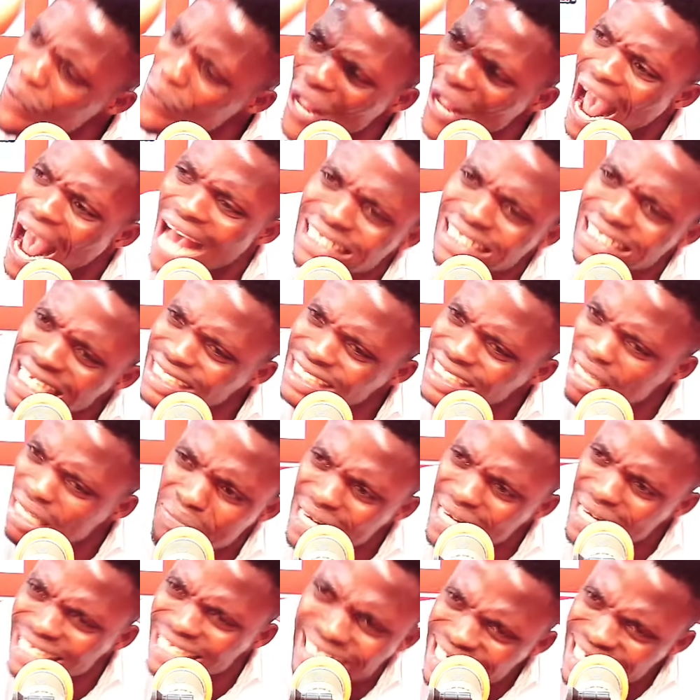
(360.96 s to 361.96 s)
has the team
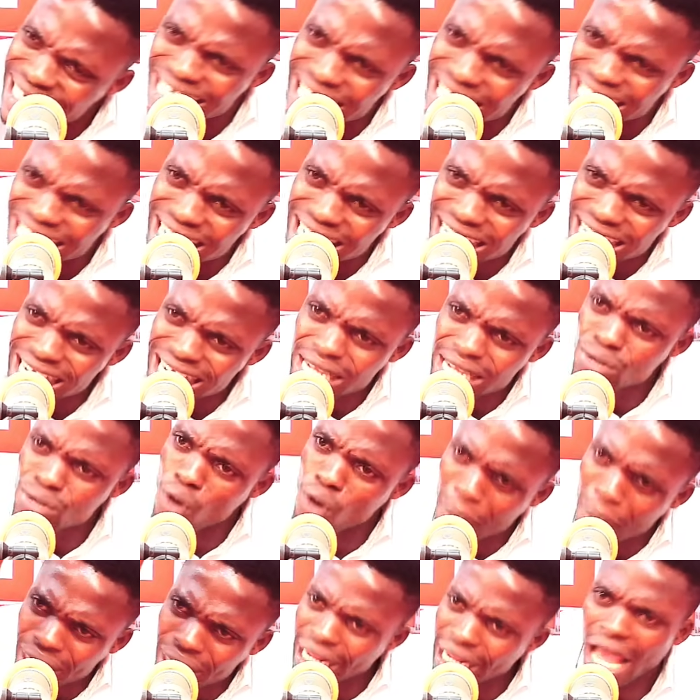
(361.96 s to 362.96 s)
need?
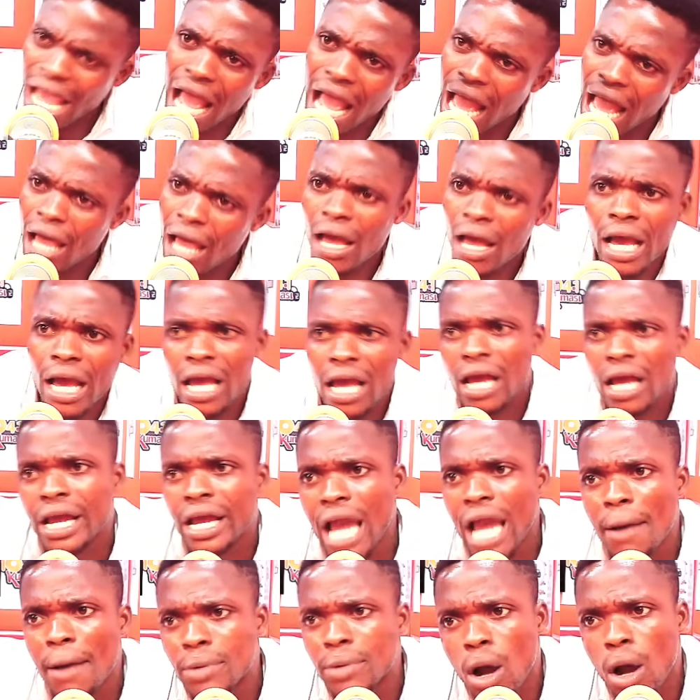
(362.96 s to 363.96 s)
What money
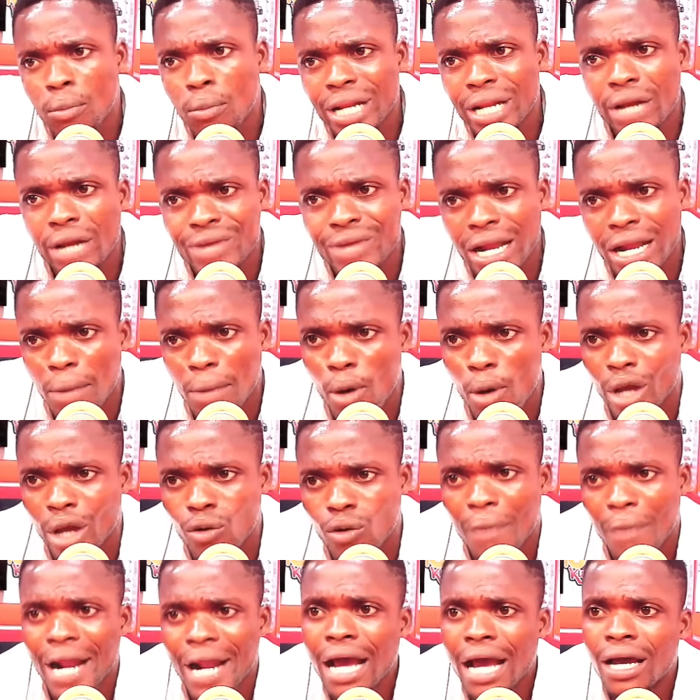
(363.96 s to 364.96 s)
game now? Money Diana boy,
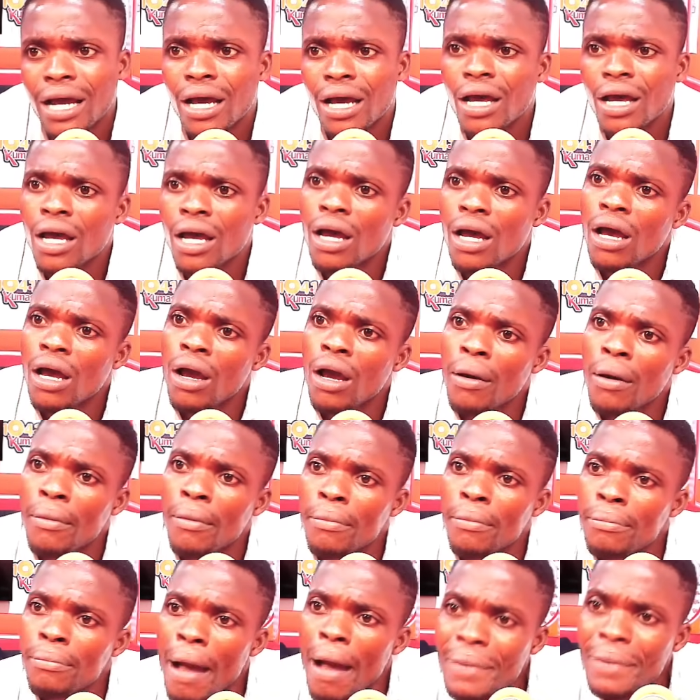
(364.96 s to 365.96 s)
come on.
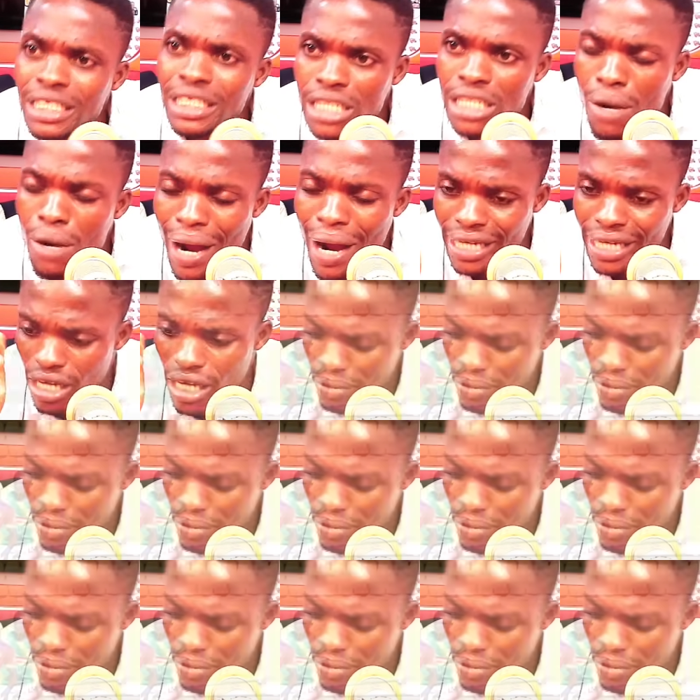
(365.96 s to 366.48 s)
Mamma, tell what you